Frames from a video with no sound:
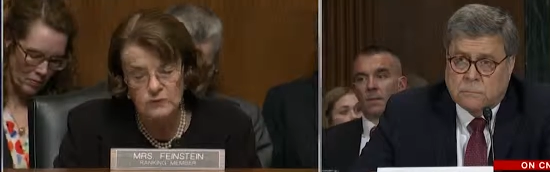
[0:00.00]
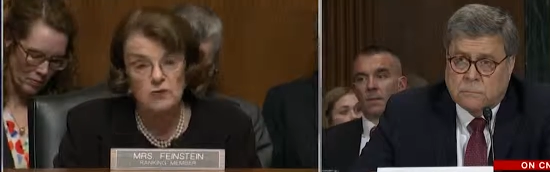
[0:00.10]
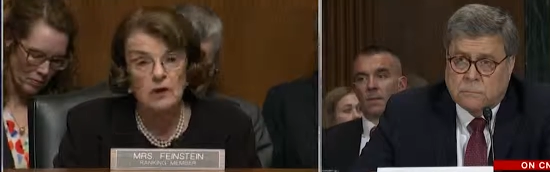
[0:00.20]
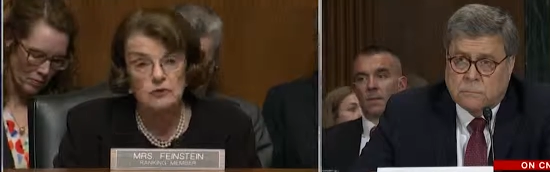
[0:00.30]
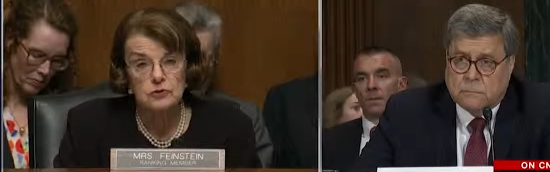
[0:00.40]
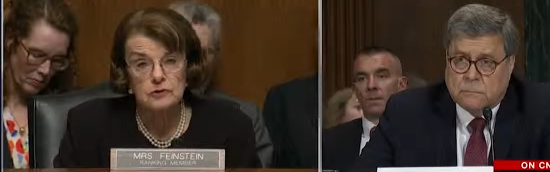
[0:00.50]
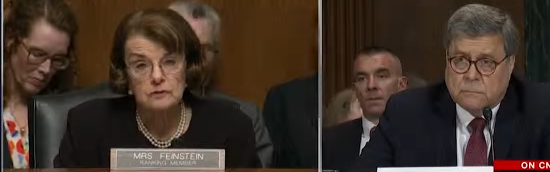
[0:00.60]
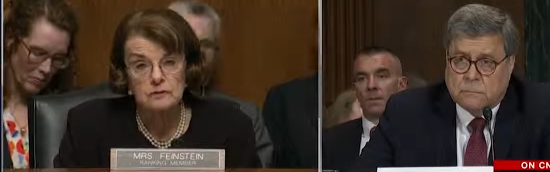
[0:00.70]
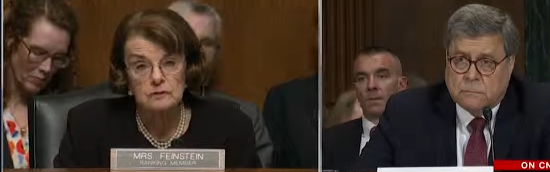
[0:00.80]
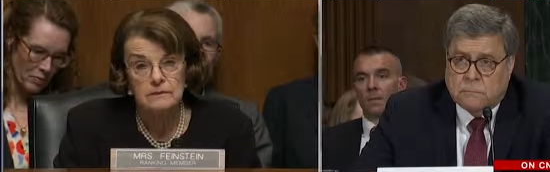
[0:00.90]
Speaker 1: obstruction.
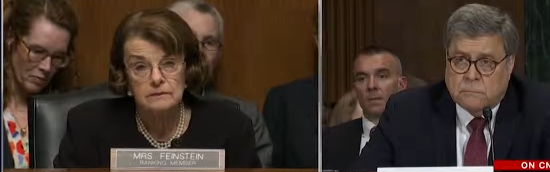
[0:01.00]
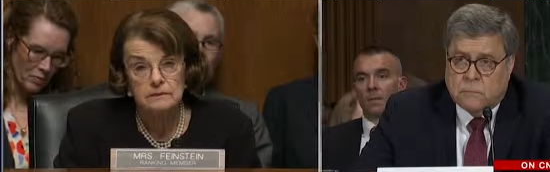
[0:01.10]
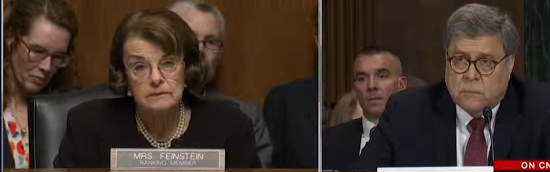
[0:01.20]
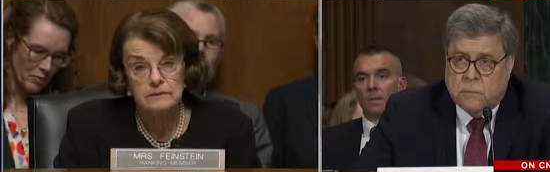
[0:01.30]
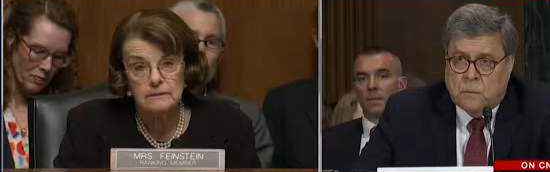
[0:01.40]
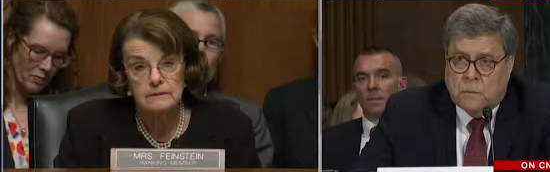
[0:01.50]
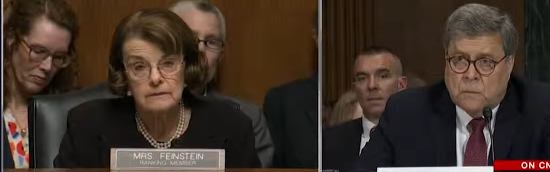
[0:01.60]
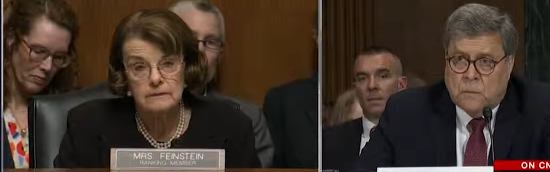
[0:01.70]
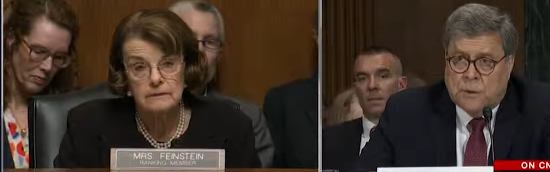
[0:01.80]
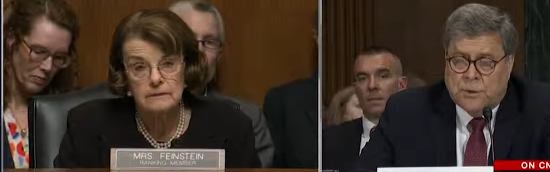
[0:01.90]

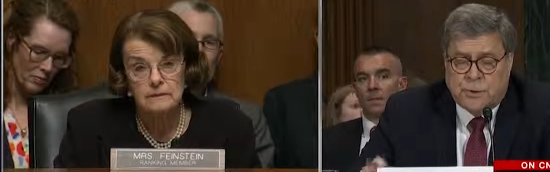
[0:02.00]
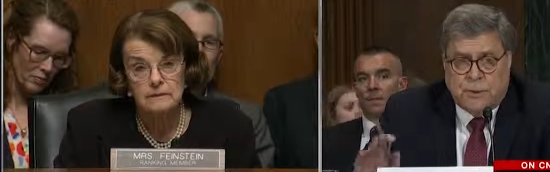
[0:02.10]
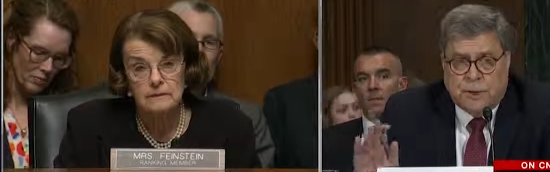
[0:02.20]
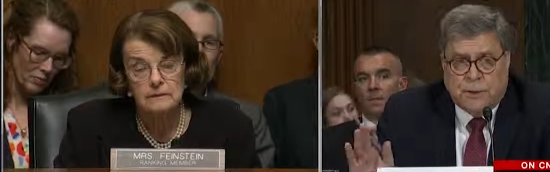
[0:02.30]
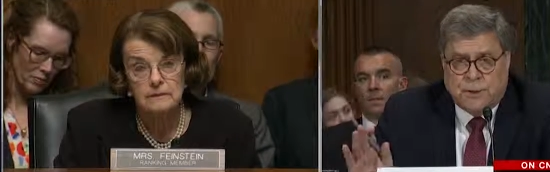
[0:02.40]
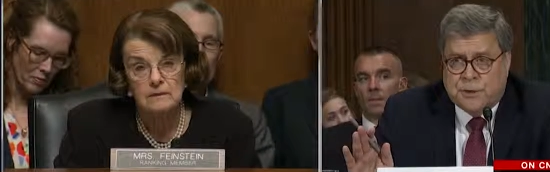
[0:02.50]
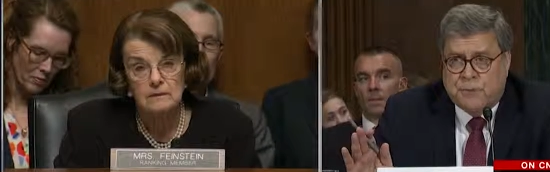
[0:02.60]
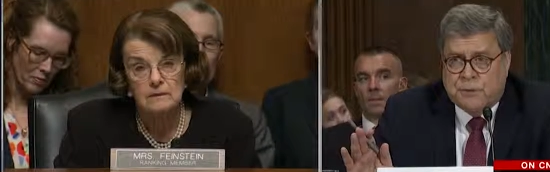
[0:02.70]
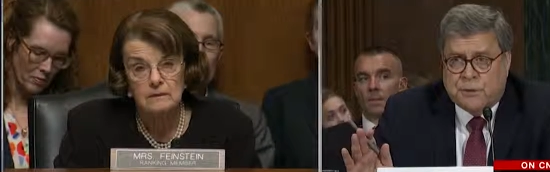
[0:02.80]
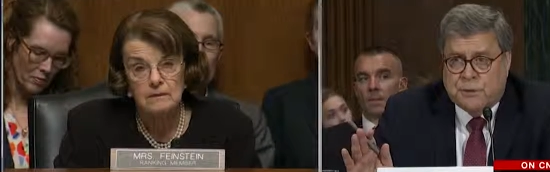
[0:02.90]
Speaker 2: Well, you're talking in
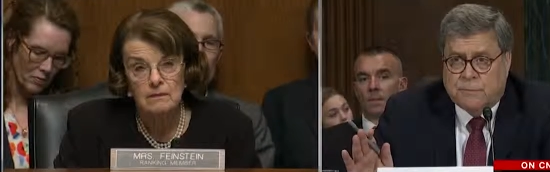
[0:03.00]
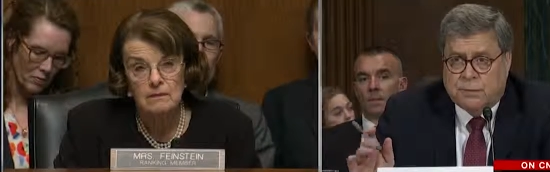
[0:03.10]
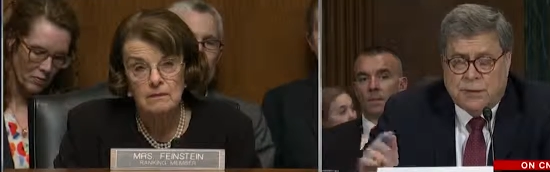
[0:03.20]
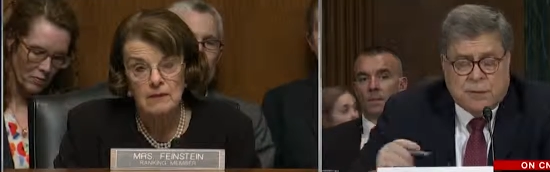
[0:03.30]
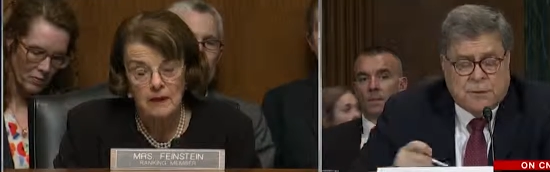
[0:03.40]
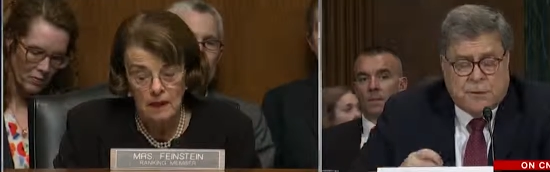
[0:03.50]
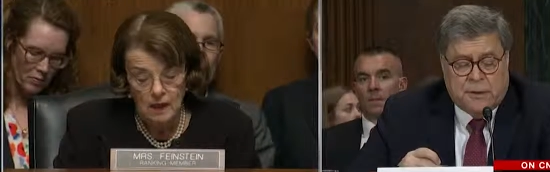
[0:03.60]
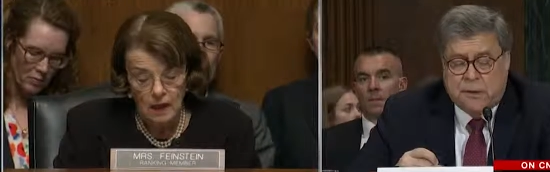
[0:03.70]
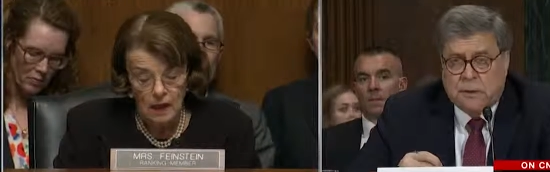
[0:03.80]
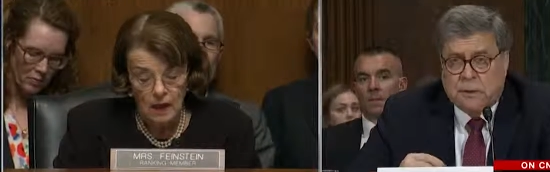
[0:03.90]
general terms. You're not
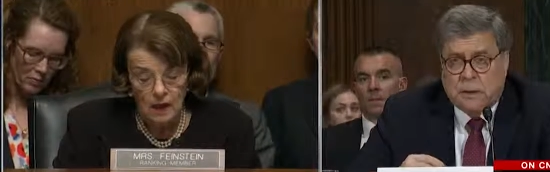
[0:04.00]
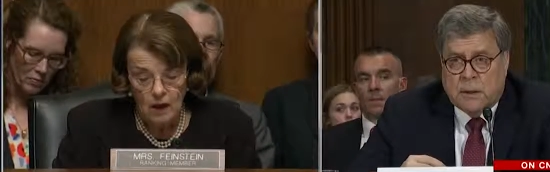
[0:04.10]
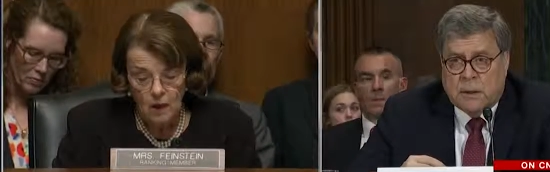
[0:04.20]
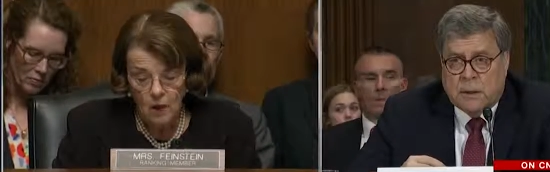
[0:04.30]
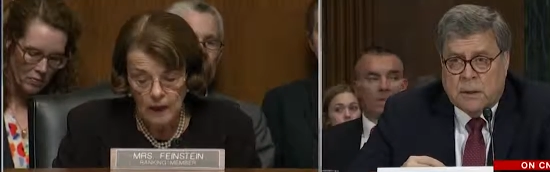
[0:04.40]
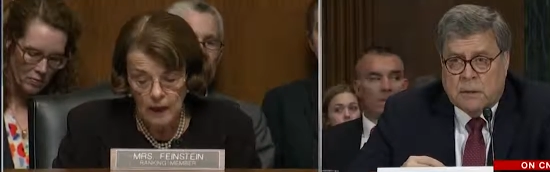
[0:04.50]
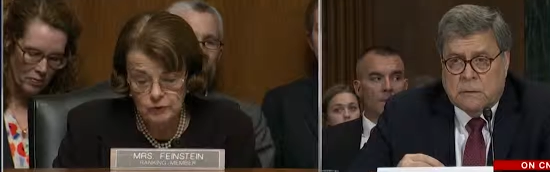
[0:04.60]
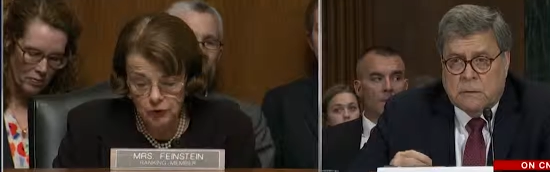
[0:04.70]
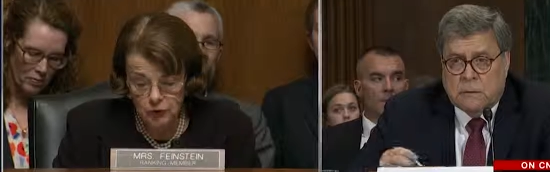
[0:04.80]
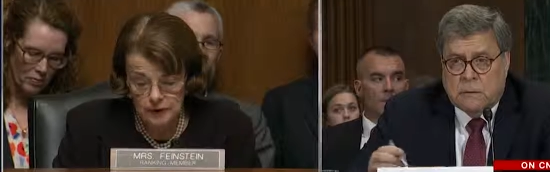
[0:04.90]
talking. Uh,
Speaker 1: what
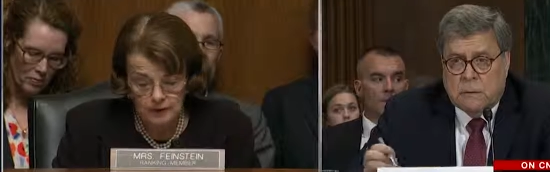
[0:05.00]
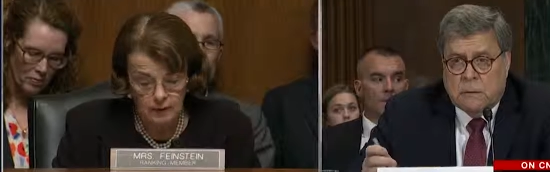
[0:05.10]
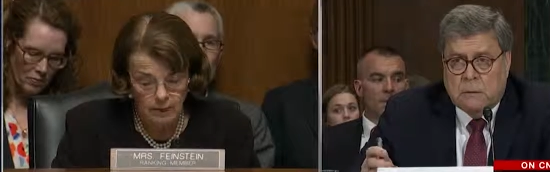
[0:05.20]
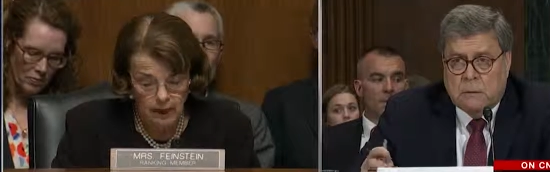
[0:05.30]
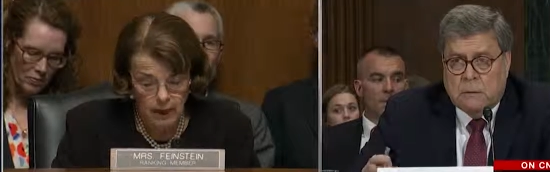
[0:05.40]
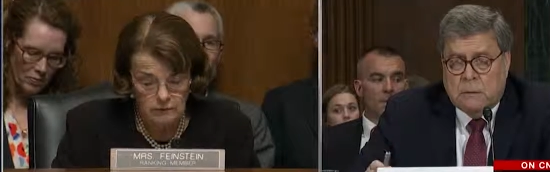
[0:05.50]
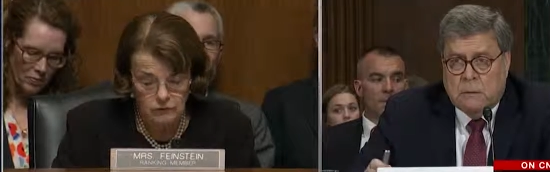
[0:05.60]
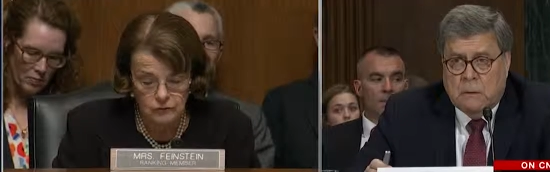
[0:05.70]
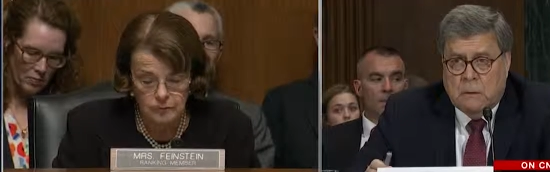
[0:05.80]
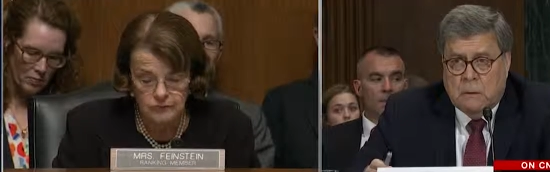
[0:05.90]
I'm talking
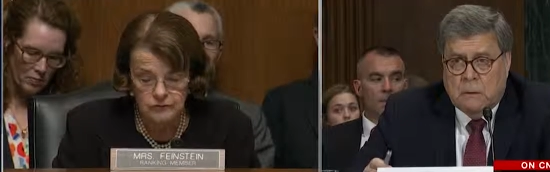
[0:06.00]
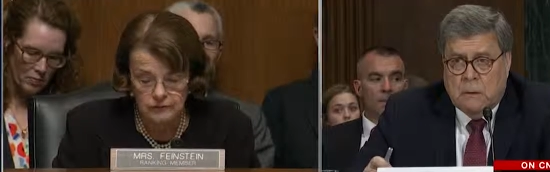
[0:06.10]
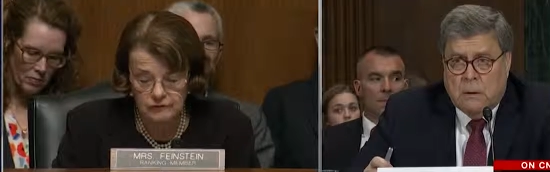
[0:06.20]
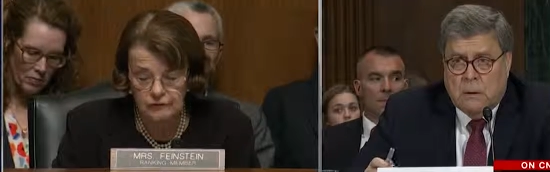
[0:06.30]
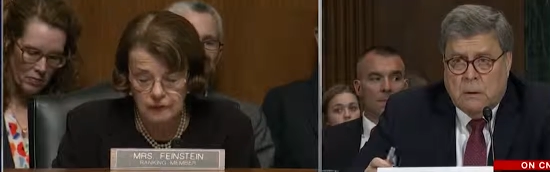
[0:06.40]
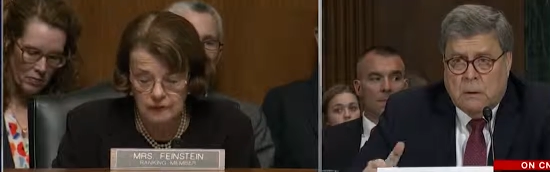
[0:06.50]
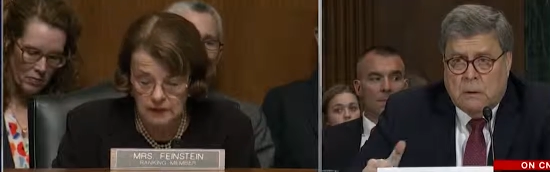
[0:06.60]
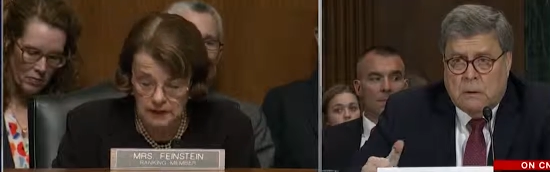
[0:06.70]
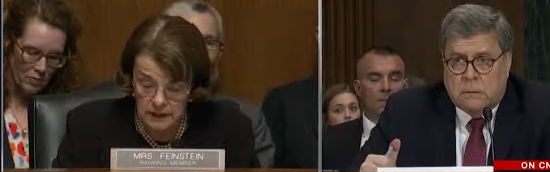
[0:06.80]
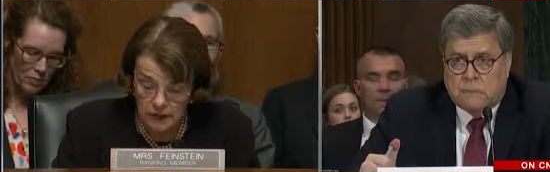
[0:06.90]
about
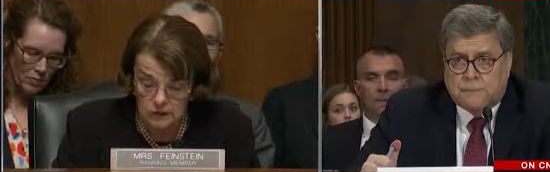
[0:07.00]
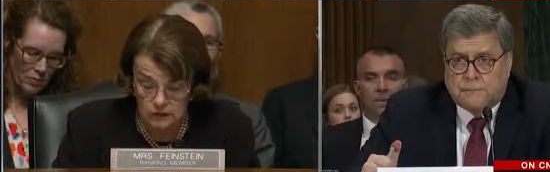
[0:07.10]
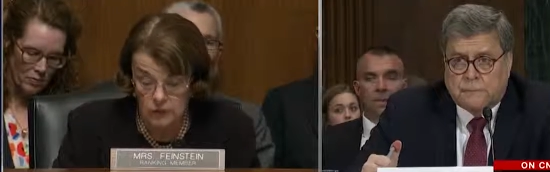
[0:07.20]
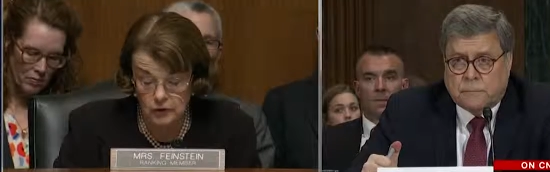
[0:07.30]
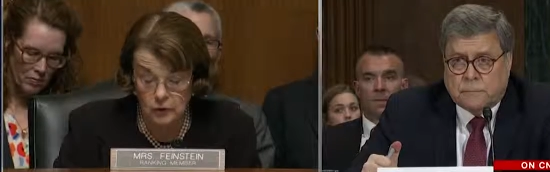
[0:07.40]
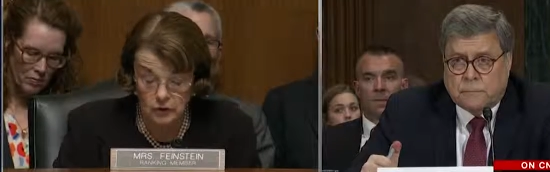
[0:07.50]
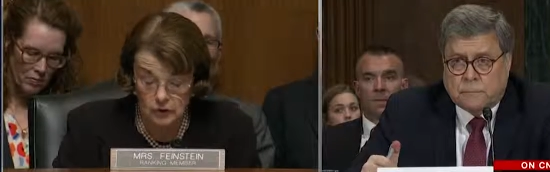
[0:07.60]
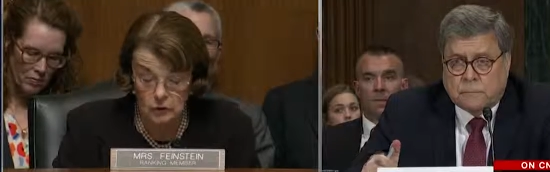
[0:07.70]
specifically, yes, you're, you're,